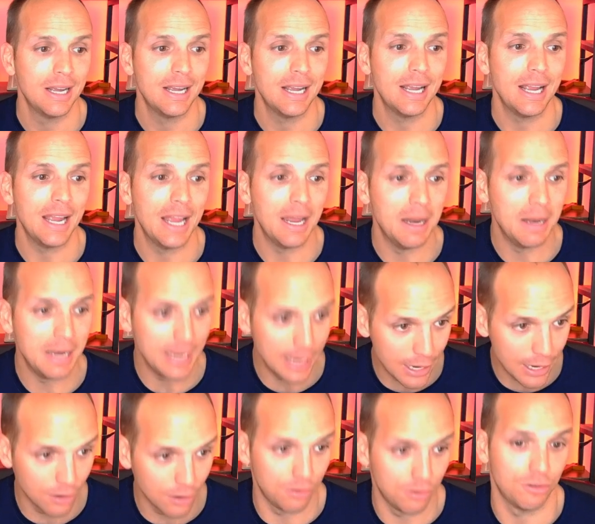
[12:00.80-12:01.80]
in
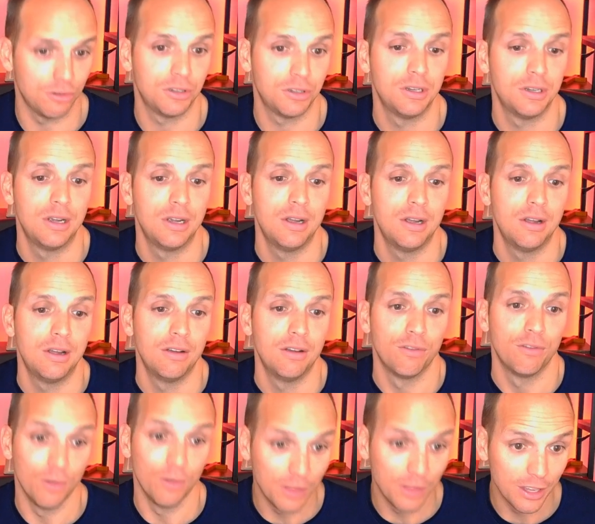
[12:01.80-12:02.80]
years
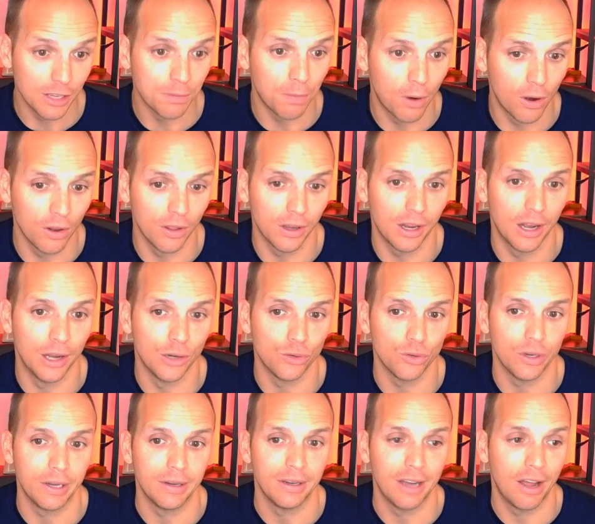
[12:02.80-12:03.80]
for this part of the
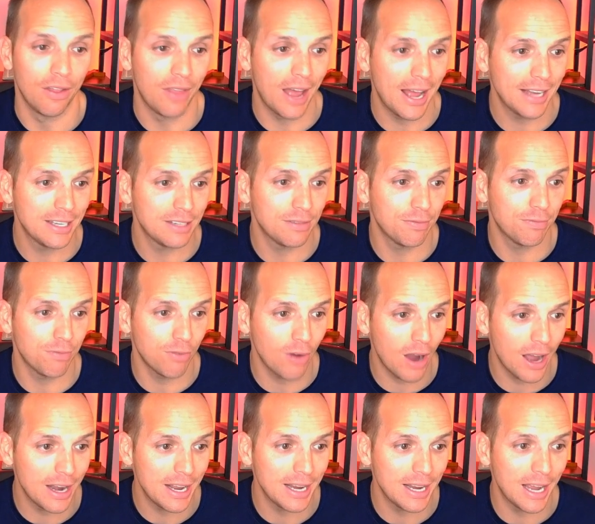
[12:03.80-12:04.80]
country. Now that's
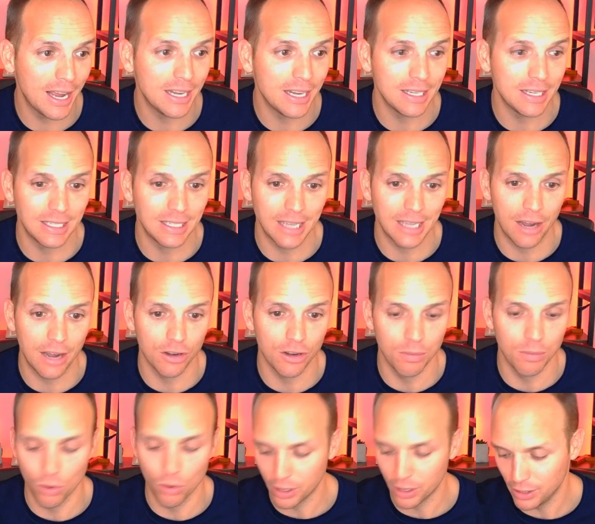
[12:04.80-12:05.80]
Friday night into Saturday
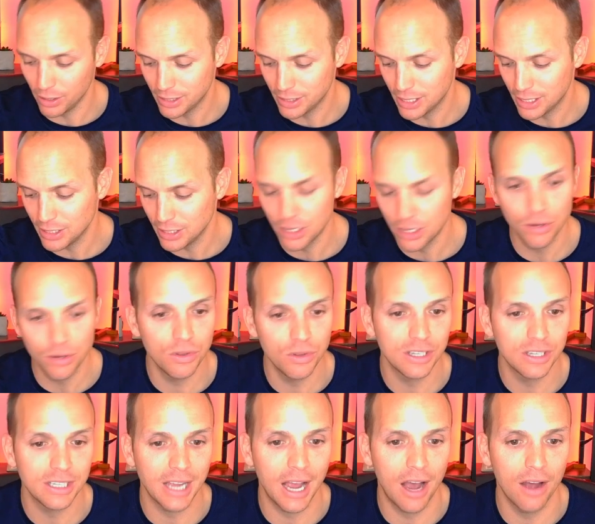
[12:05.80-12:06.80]
morning. Let's continue
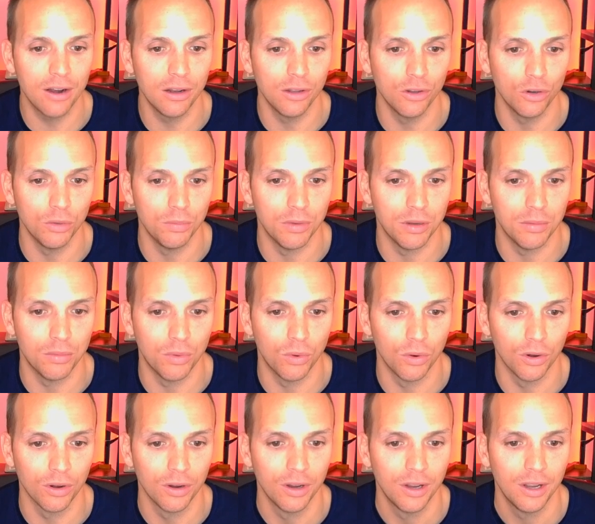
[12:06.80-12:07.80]
this out a little bit
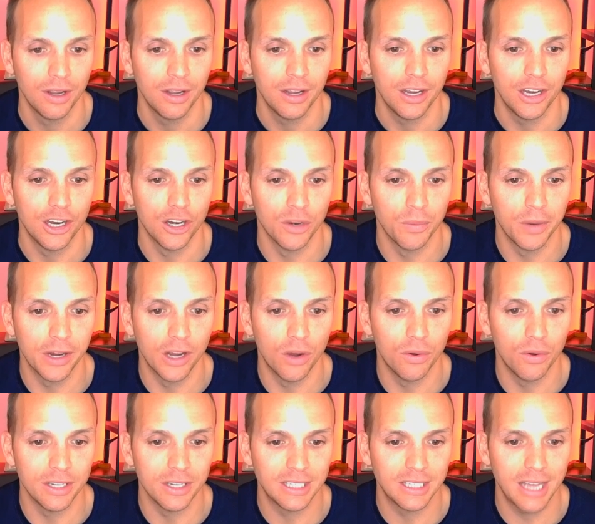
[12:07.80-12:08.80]
more. Here we
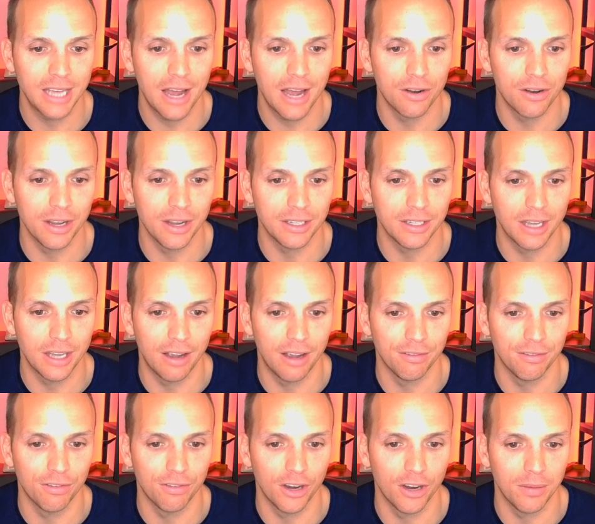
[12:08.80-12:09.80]
go into Saturday's
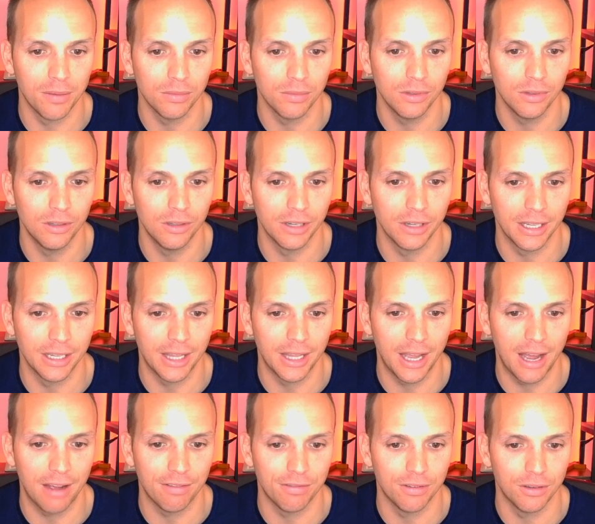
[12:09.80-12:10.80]
time frame. Look at
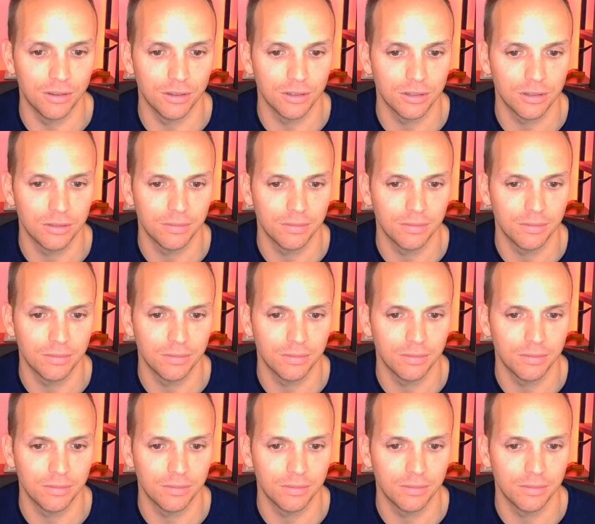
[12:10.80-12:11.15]
that, folks.